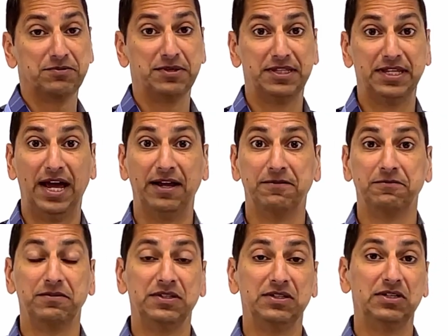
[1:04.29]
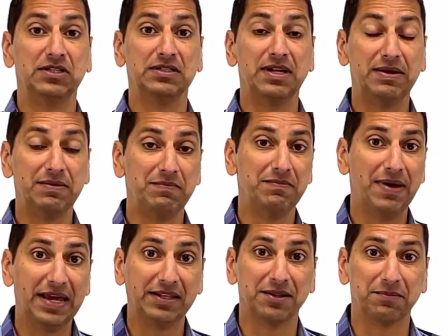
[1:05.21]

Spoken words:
with that? You can make the